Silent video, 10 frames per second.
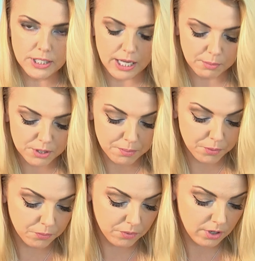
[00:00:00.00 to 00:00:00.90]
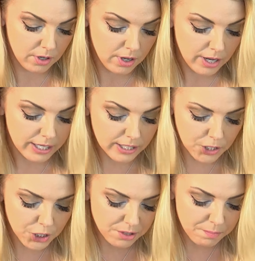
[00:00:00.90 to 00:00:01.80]
tablespoon. And then
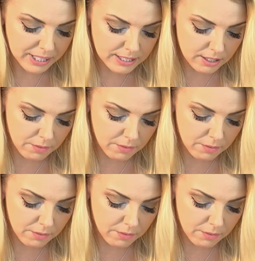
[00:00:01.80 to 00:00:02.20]
just mix it